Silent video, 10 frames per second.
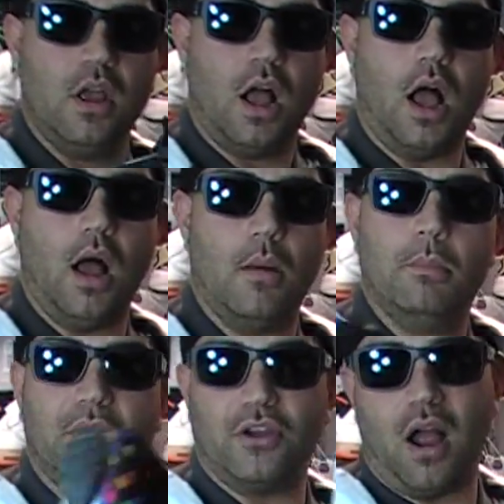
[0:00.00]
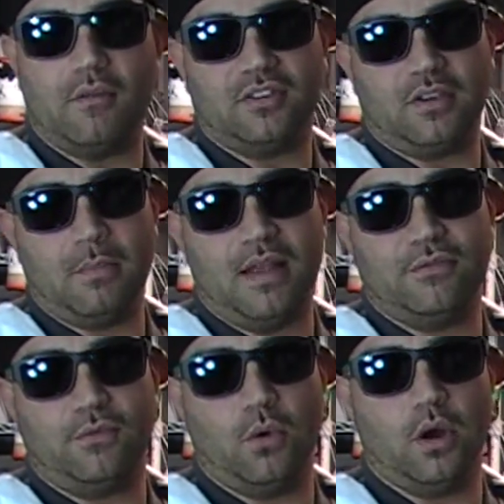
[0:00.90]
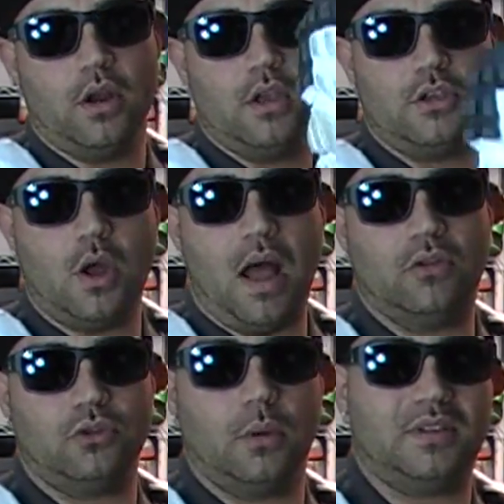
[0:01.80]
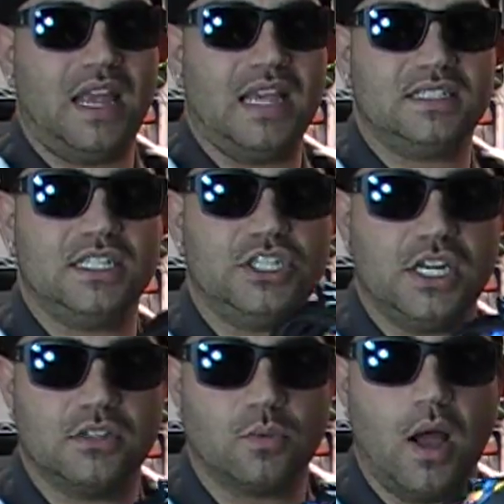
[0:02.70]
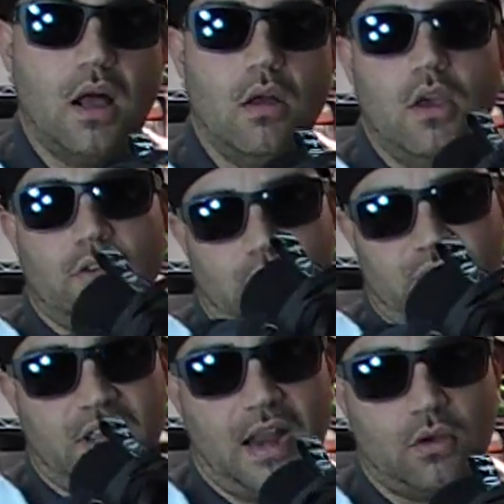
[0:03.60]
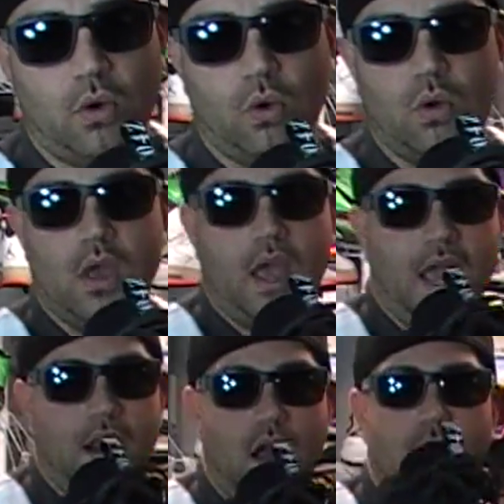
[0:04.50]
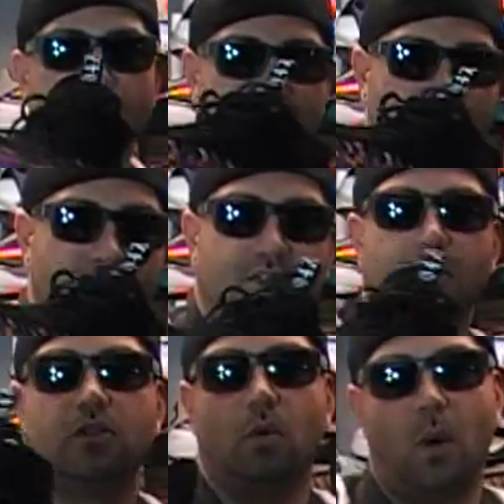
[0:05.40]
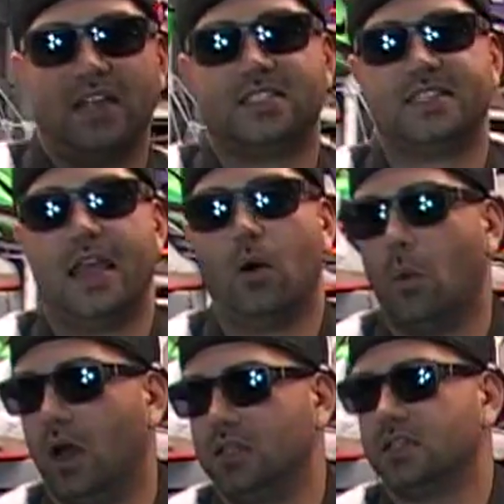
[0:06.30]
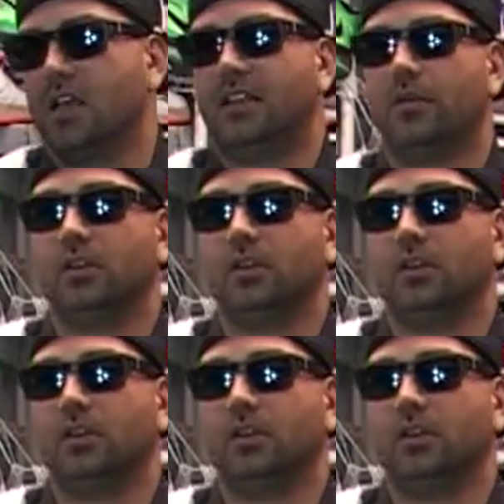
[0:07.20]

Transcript: But they're obviously meant for, you know, outdoor with the ACG as well, so it's kind of cool. And these, the white sail ones that